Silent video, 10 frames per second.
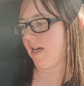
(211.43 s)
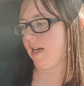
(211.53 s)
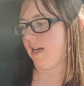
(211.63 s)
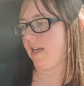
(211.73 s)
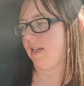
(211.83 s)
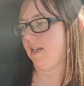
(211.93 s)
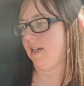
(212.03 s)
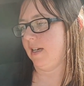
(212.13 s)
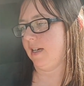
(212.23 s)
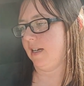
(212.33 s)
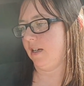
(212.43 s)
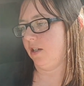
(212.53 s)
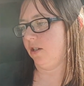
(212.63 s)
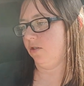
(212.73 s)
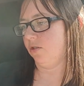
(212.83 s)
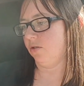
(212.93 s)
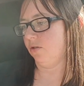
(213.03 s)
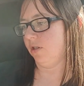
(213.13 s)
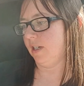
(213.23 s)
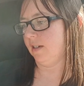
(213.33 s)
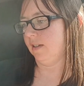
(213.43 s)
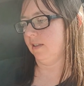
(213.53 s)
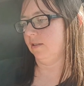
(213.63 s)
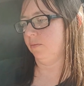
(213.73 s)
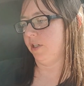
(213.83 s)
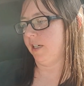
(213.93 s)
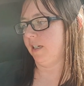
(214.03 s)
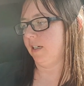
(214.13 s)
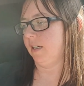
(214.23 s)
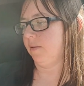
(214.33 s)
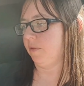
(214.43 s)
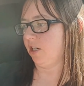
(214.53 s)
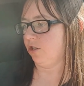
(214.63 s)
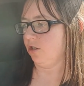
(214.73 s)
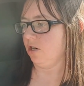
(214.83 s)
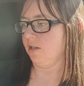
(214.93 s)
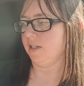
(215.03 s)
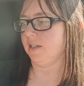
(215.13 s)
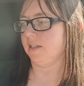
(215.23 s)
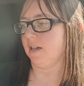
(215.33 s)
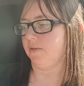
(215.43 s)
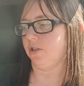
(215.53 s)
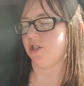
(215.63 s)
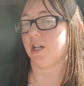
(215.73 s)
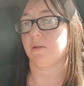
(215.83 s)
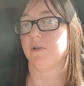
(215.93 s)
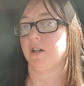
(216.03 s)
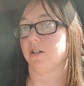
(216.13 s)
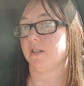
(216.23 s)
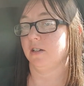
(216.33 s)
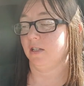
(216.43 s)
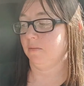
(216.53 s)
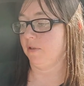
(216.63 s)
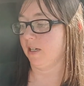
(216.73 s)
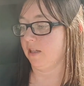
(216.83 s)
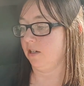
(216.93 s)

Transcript: and then you scroll down a little bit. Make sure all these have their check marks on them like